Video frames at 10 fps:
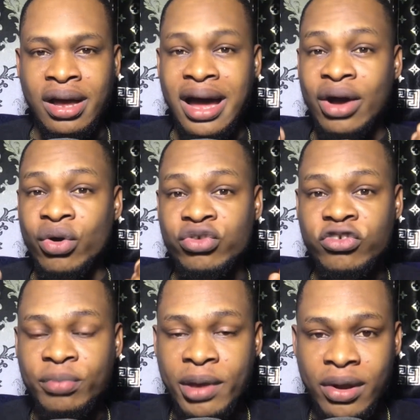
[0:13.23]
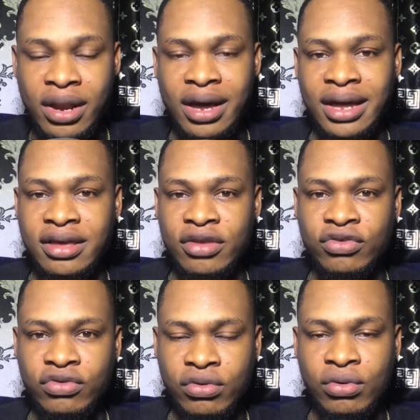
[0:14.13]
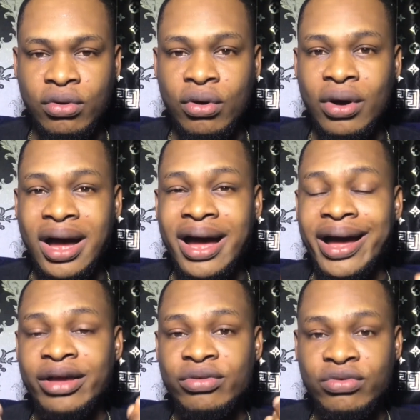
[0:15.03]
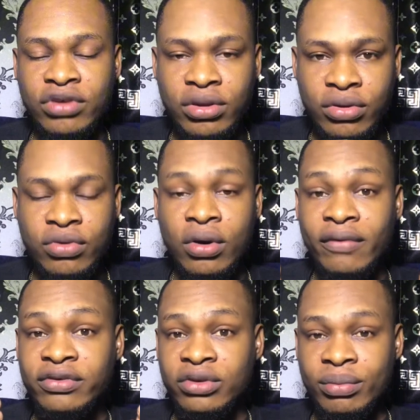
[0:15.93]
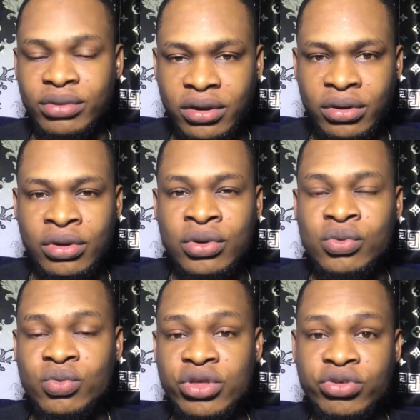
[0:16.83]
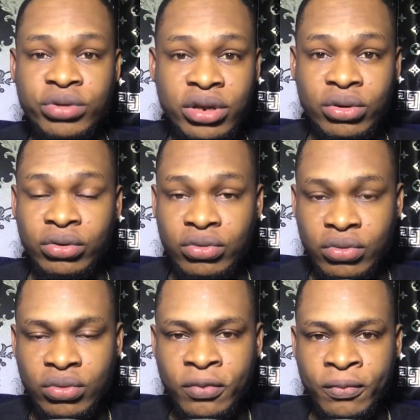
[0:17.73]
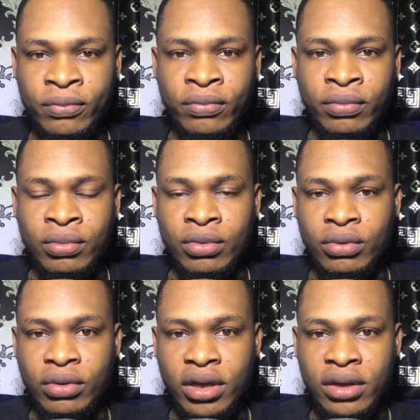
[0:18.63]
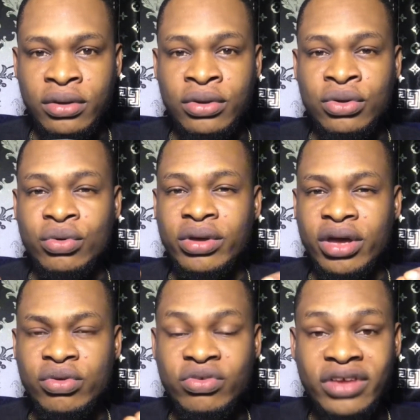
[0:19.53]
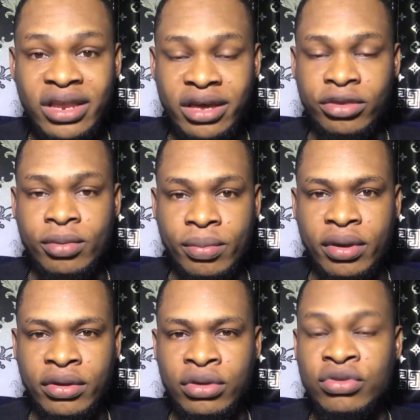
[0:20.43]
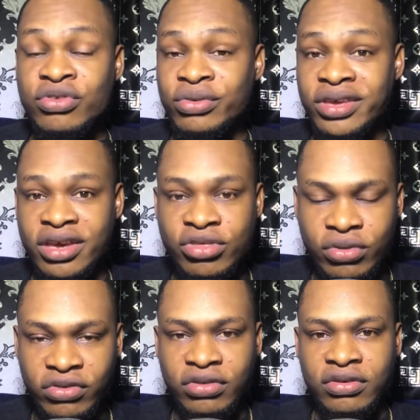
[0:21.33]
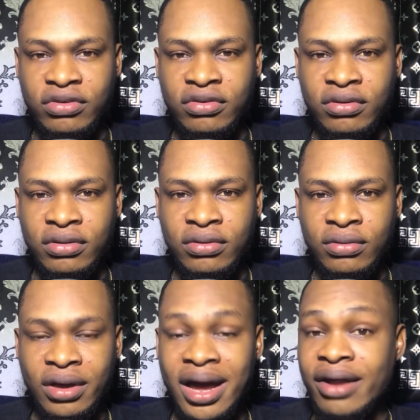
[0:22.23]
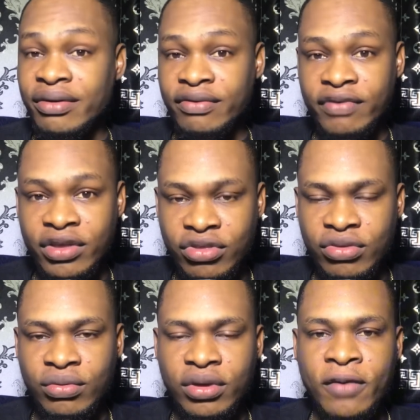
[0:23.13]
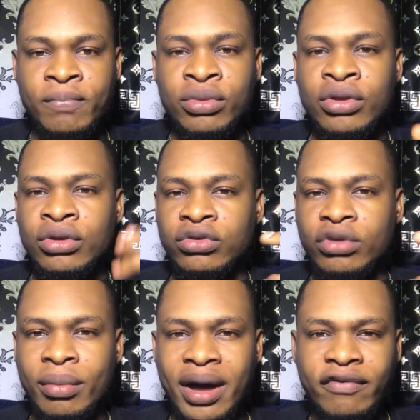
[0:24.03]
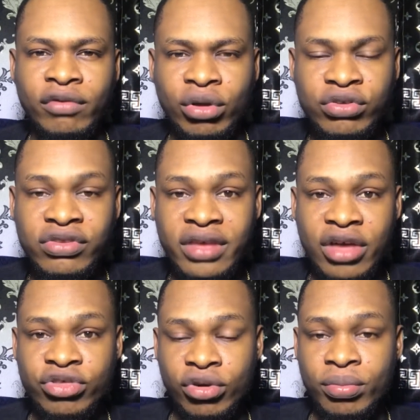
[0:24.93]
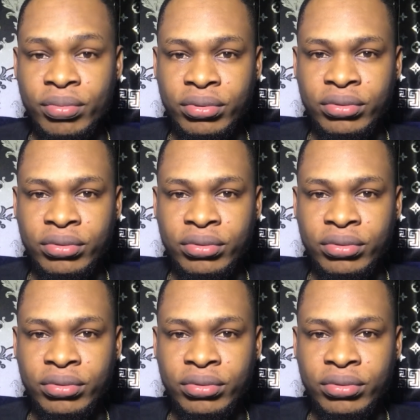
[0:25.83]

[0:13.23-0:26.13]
are conspiring against you or are accusing you of something which you did not do, okay, you can use alligator pepper to get justice and revenge. Okay, some have lost their job,